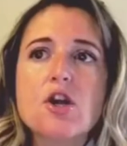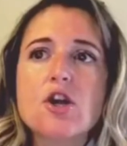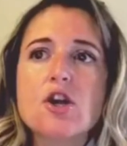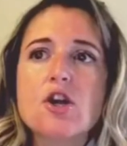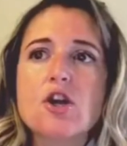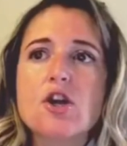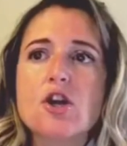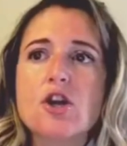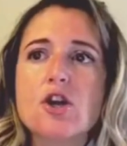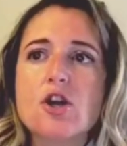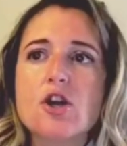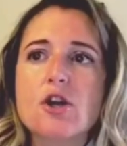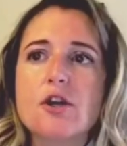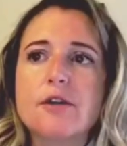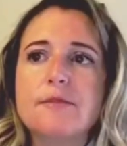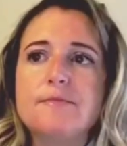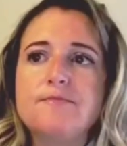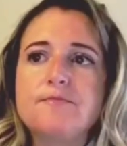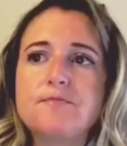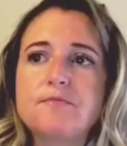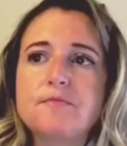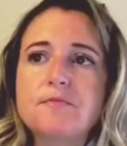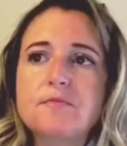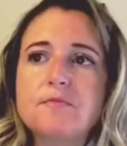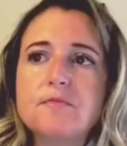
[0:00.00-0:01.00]

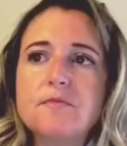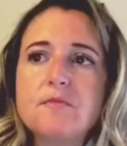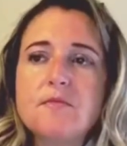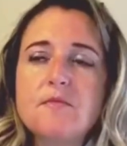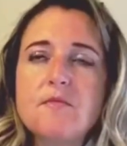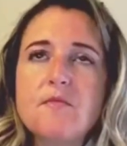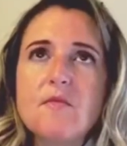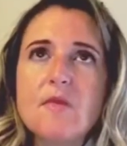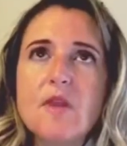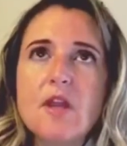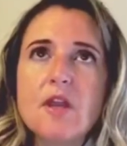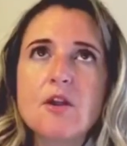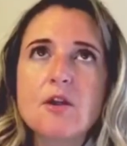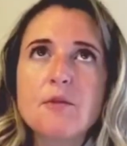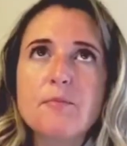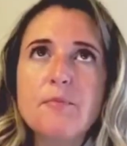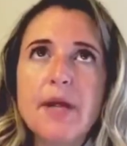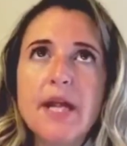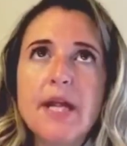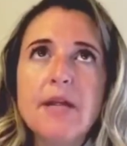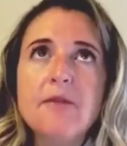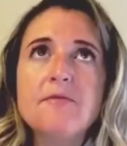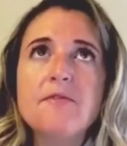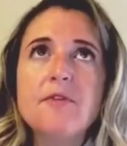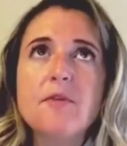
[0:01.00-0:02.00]
her
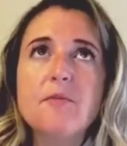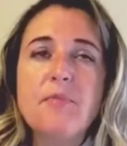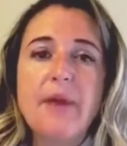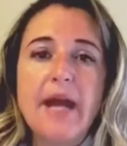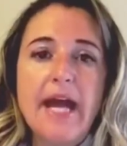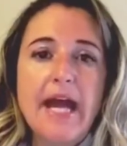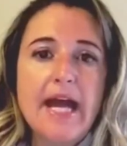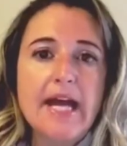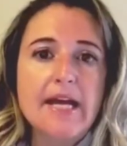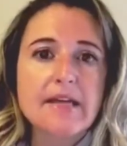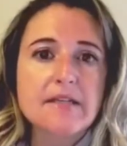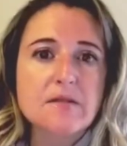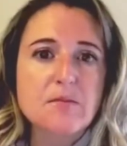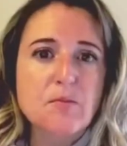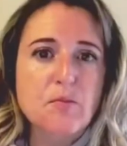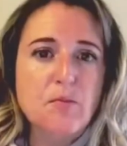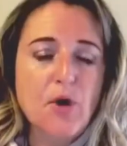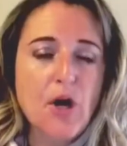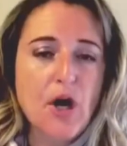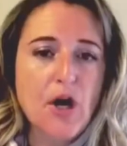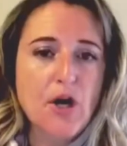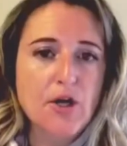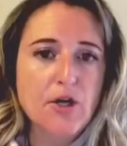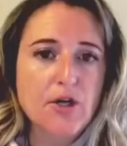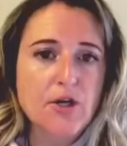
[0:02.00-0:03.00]
painful past
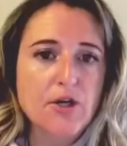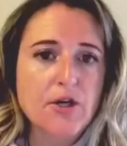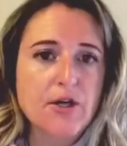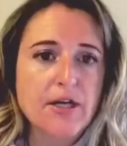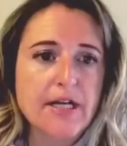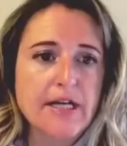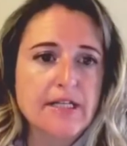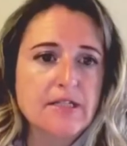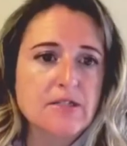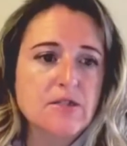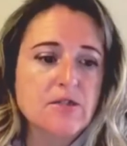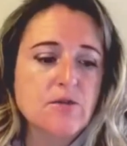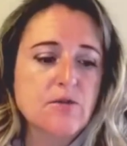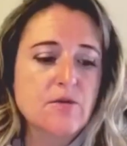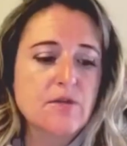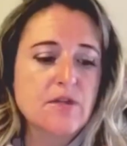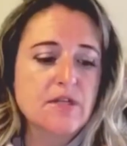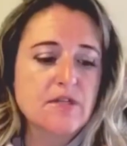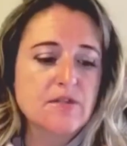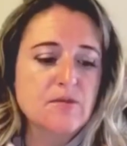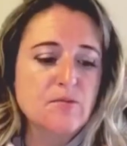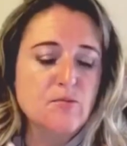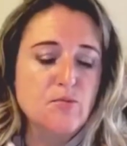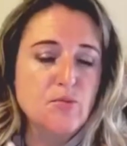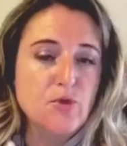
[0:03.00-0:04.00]
brought her into
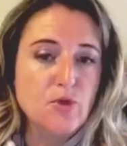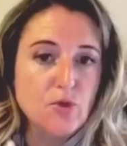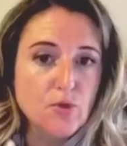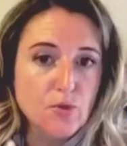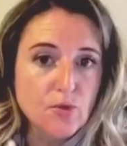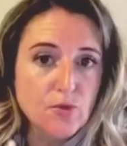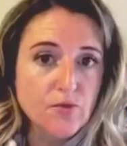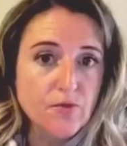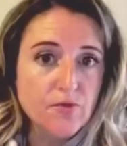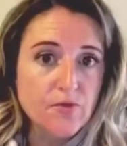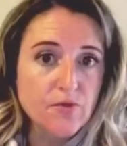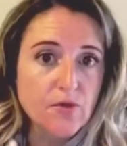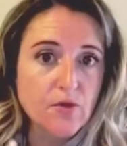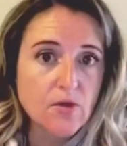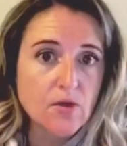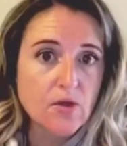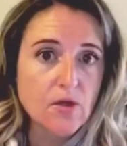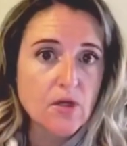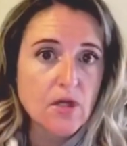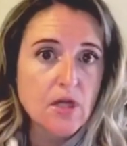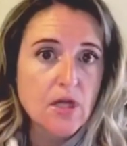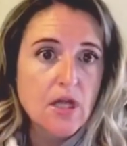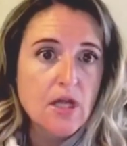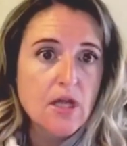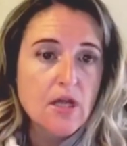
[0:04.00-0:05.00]
this
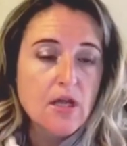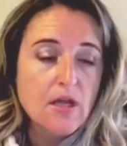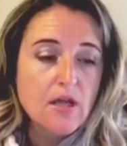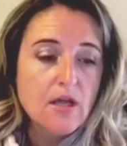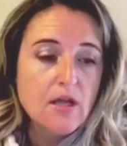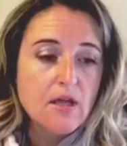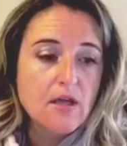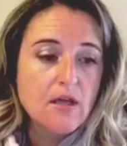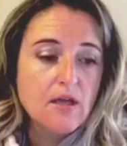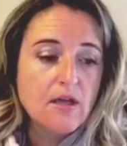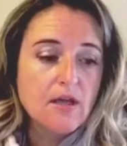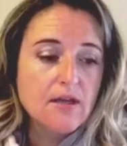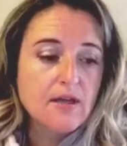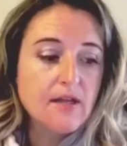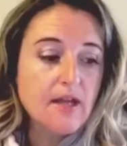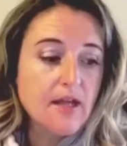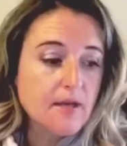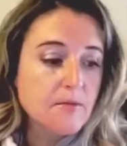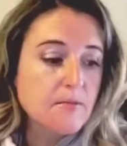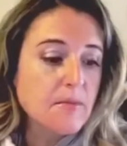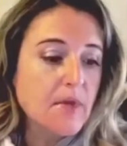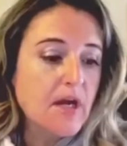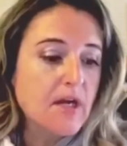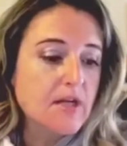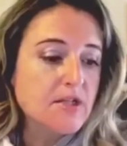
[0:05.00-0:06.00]
beautiful
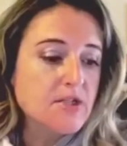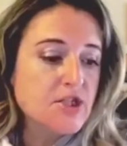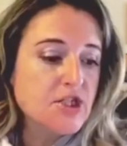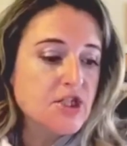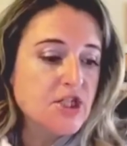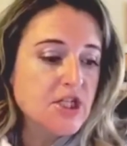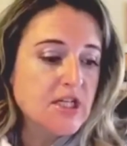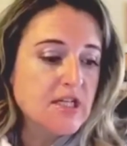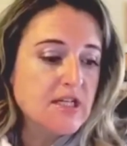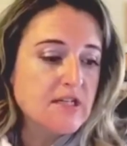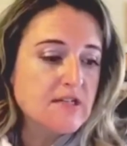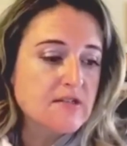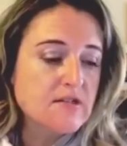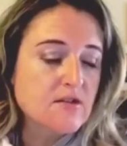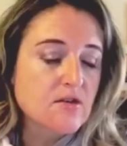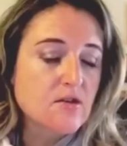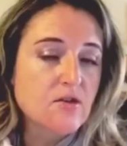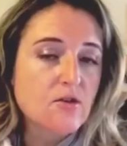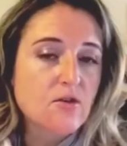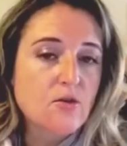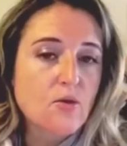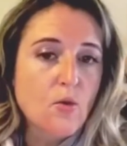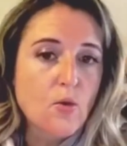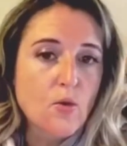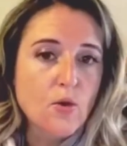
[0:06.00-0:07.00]
enigma. She is
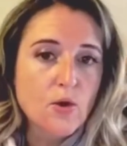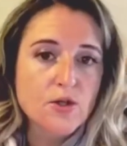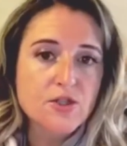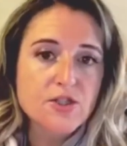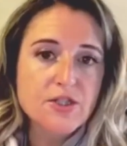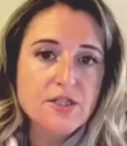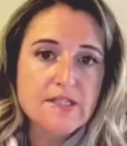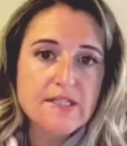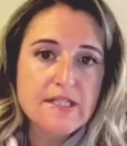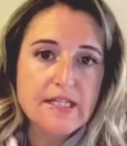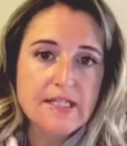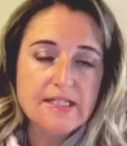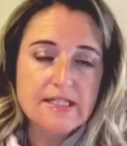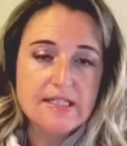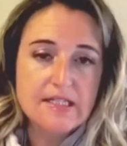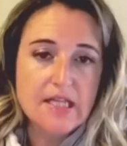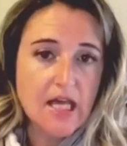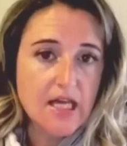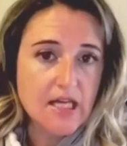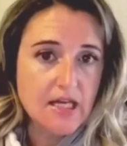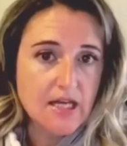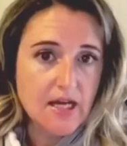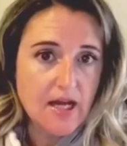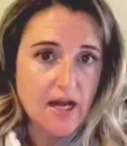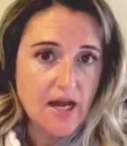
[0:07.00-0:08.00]
gorgeous
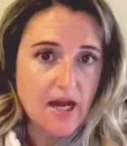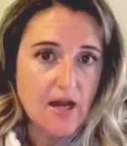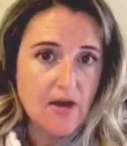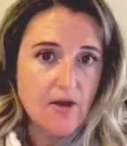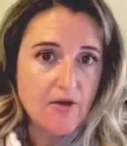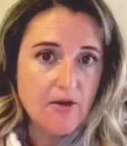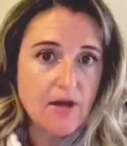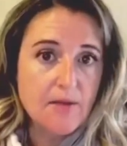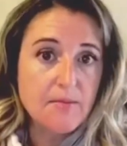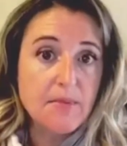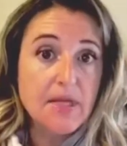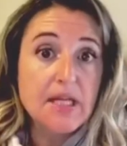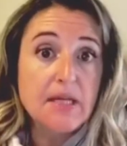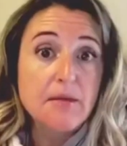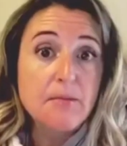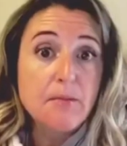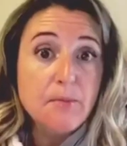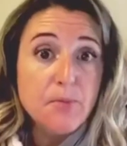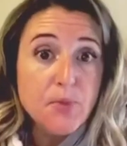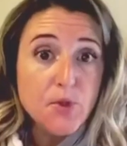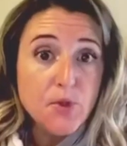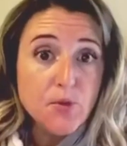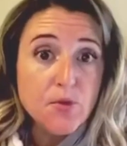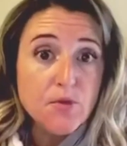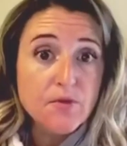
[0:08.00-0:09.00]
inside and out. I mean,
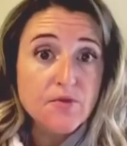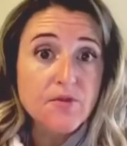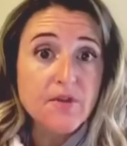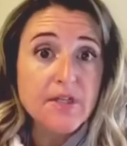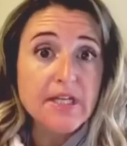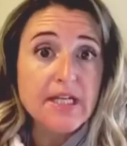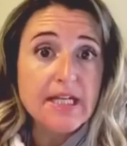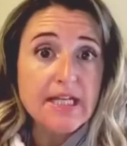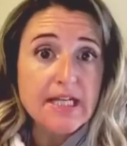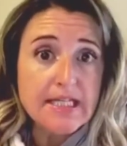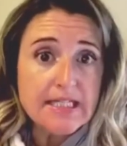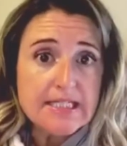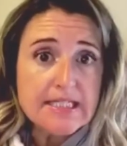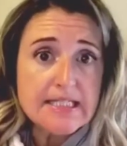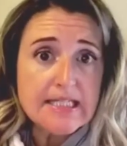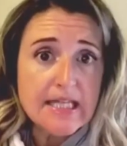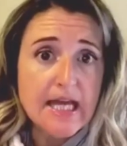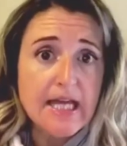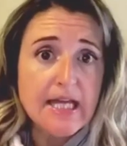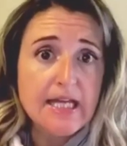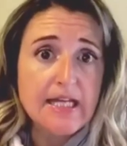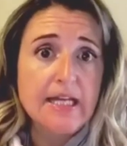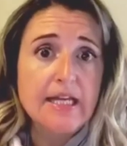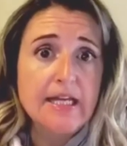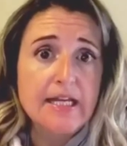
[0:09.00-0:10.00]
beautifully
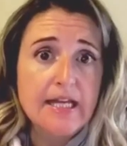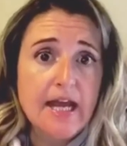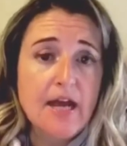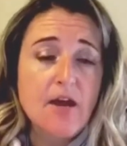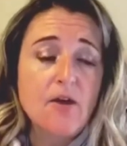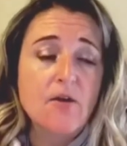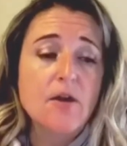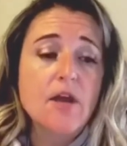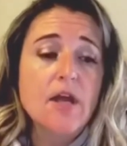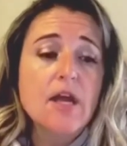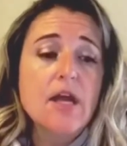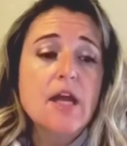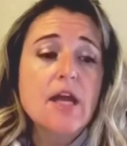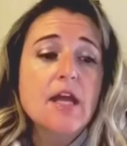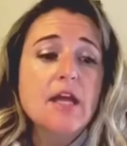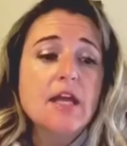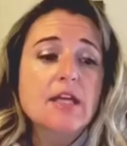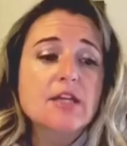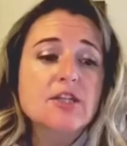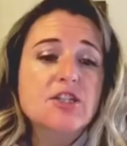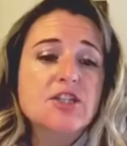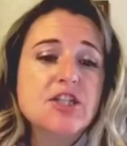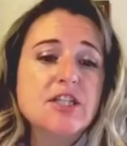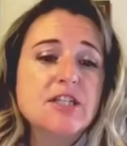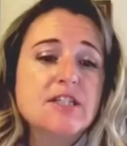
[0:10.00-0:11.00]
inside and out.
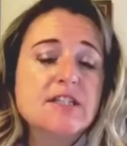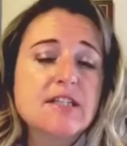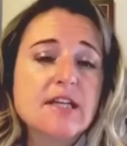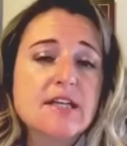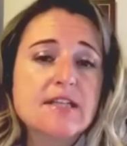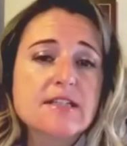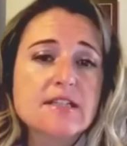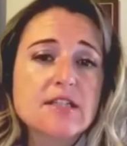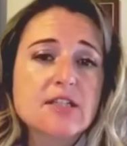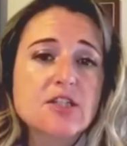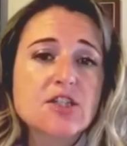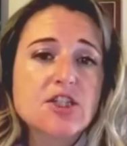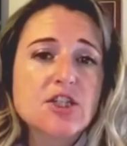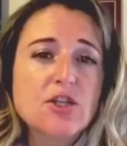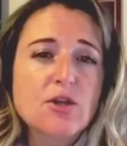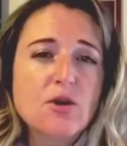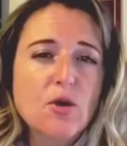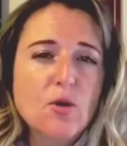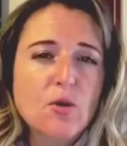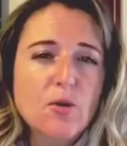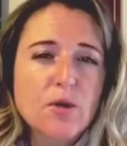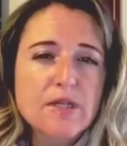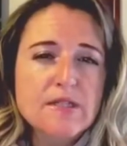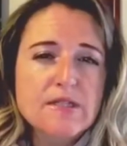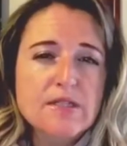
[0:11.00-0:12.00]
Because she
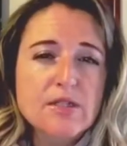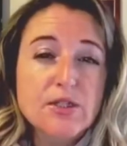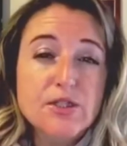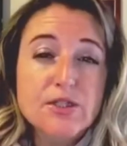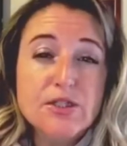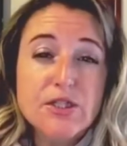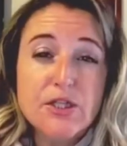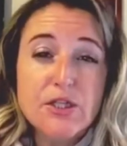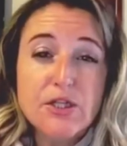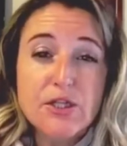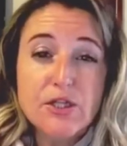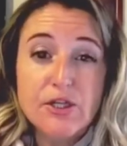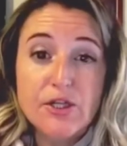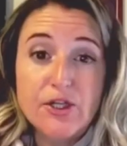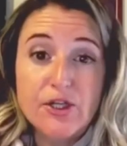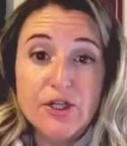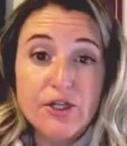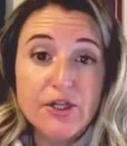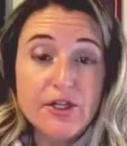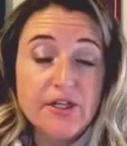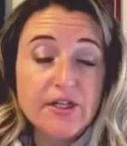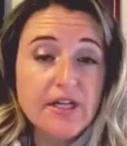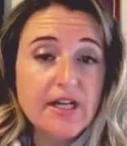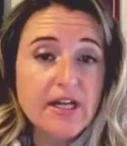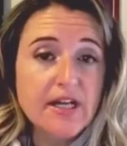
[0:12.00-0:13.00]
always looks at the
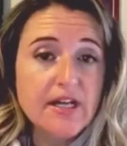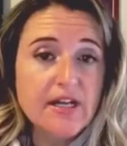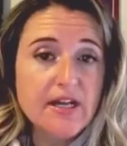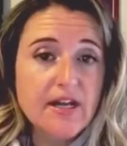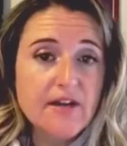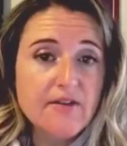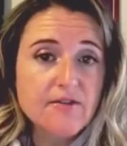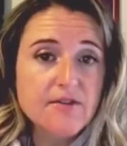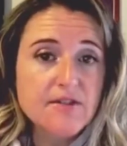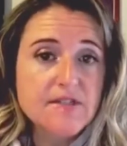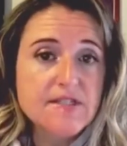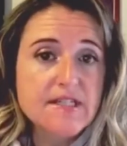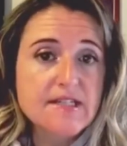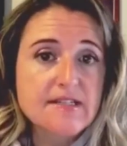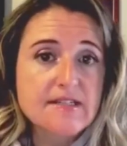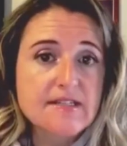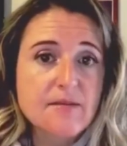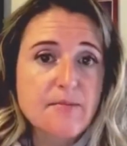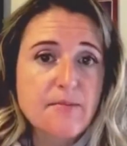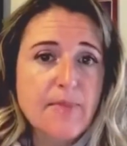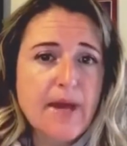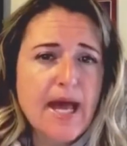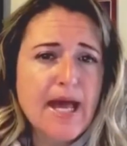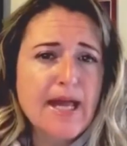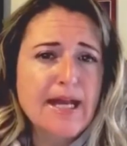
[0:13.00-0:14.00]
good and never sees
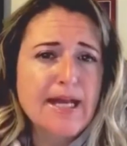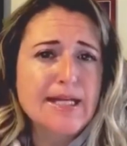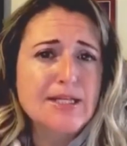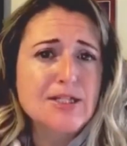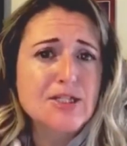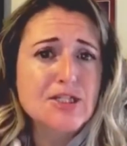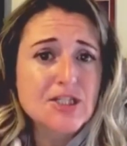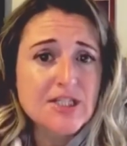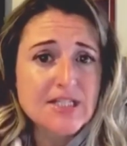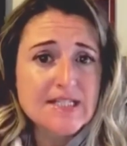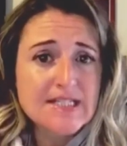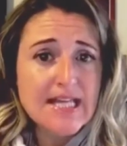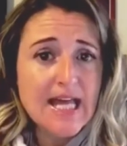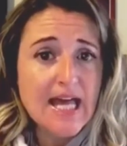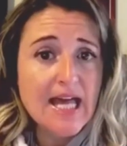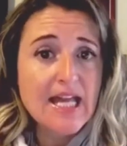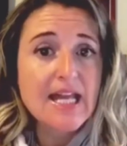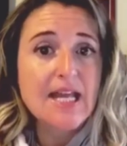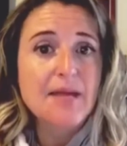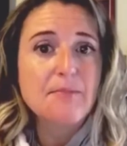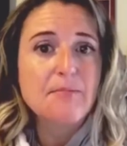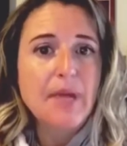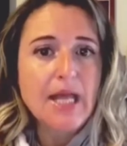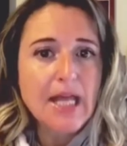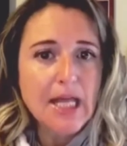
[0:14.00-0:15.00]
the bad. And she's had
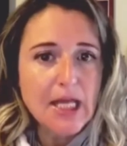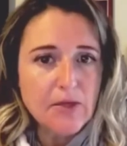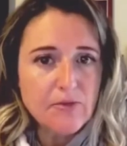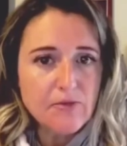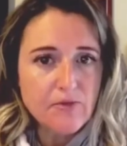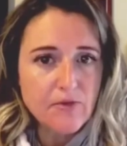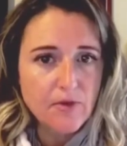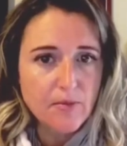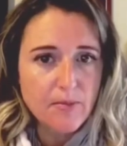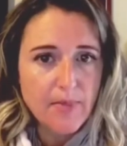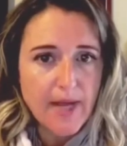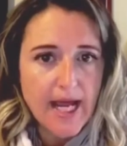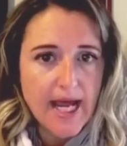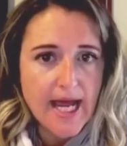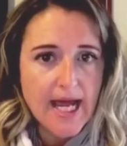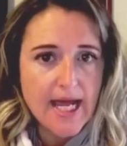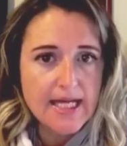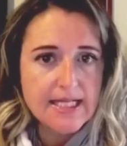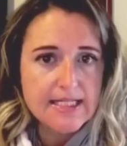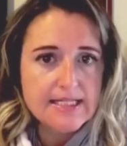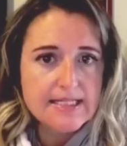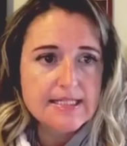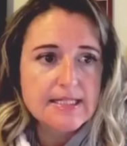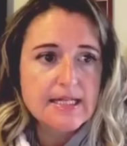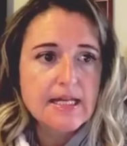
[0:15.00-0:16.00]
a painful
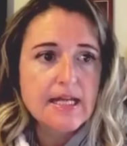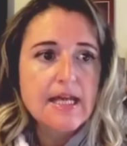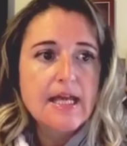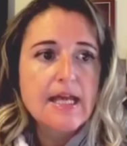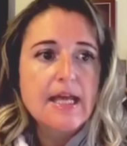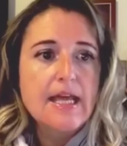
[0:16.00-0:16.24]
past.